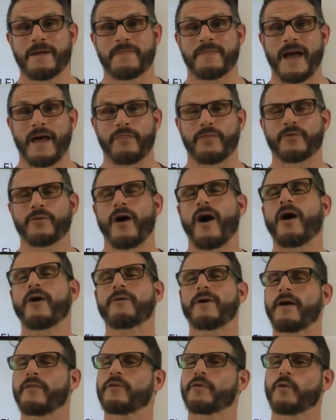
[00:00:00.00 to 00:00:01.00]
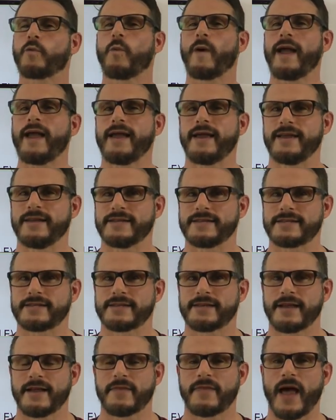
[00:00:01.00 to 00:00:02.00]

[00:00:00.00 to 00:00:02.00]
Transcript: that there are other ways